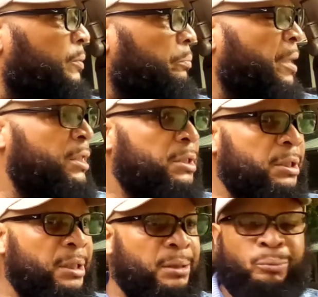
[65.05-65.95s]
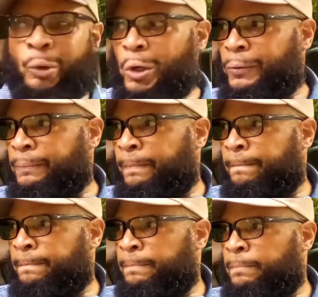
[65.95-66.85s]
The master letting him walk.
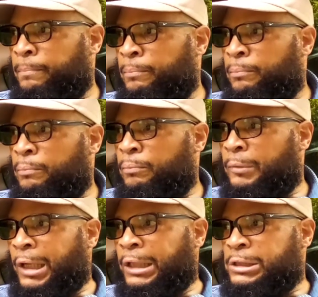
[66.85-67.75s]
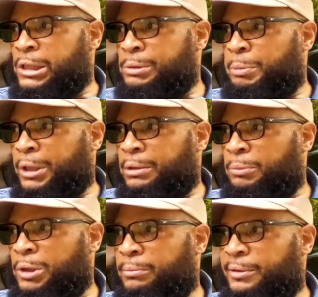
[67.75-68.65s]
Now he just picked him up.